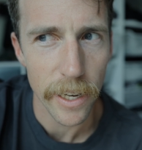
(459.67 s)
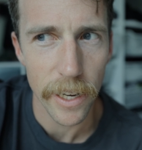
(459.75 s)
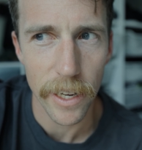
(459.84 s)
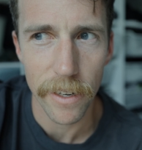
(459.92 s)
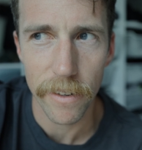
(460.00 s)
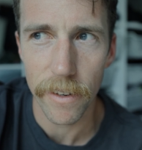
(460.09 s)

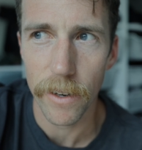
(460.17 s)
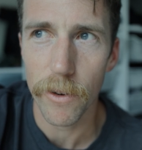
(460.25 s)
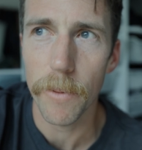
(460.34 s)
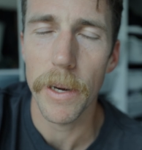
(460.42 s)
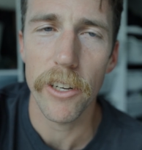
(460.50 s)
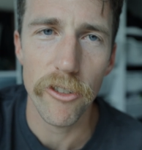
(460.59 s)
and I
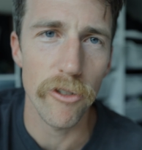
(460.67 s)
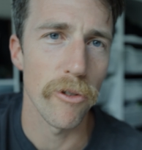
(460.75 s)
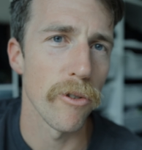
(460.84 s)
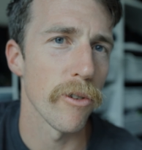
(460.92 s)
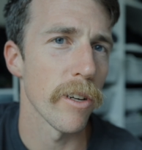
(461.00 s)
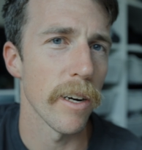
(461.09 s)
wanna make
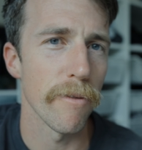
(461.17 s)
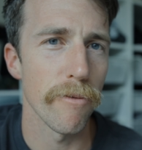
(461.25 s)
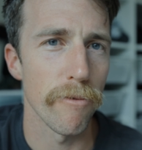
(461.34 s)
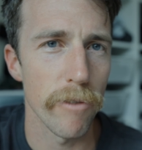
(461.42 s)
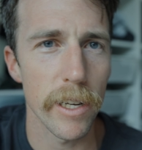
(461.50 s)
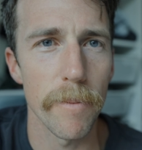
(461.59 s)
sure that I've
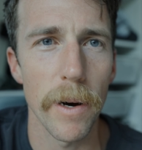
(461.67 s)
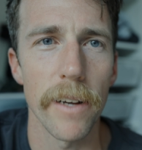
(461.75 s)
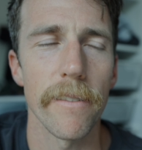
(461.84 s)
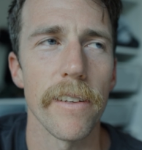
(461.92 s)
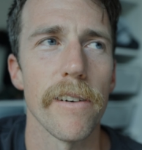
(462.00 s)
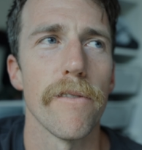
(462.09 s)
rid
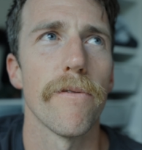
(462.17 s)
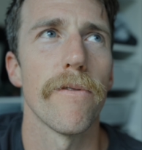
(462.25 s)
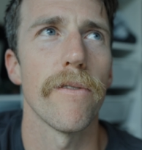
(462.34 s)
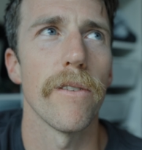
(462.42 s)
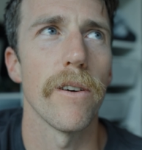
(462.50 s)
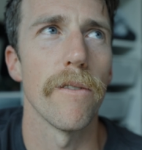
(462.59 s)

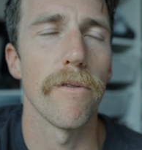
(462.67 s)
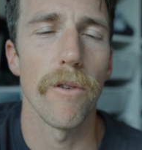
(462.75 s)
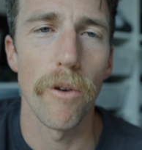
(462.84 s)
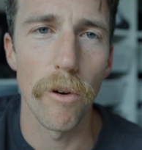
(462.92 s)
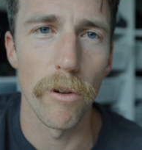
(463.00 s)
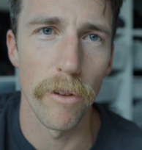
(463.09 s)
myself of
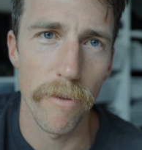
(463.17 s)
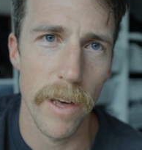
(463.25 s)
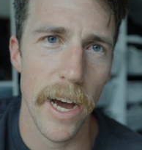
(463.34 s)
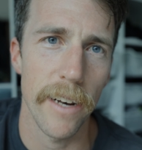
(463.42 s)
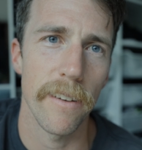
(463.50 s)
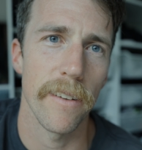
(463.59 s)
all of
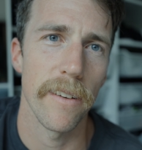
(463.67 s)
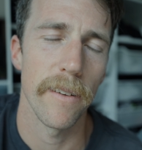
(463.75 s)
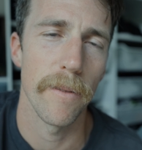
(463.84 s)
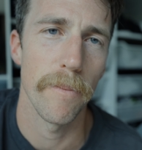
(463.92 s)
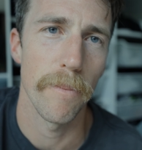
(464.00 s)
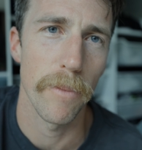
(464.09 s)
that
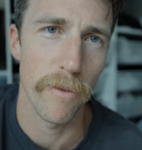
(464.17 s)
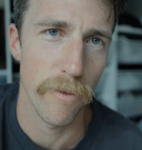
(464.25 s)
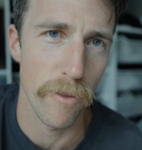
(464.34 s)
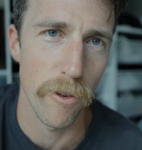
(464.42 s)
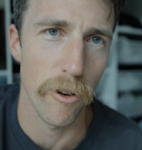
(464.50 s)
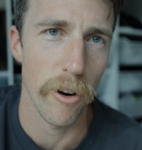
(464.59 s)

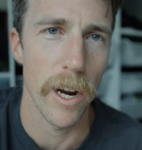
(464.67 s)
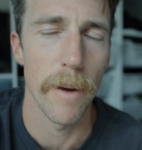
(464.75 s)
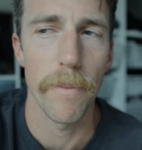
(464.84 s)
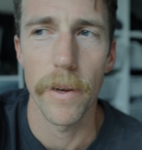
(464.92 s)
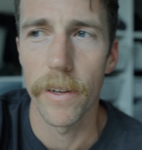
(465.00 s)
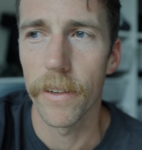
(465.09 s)
before
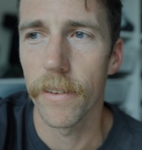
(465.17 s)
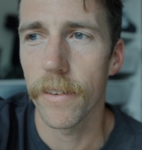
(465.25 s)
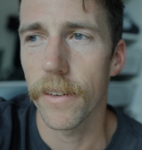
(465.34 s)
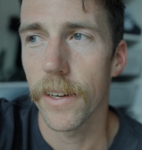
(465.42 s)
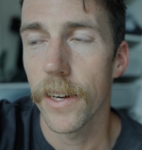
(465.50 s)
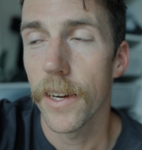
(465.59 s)
Grampians.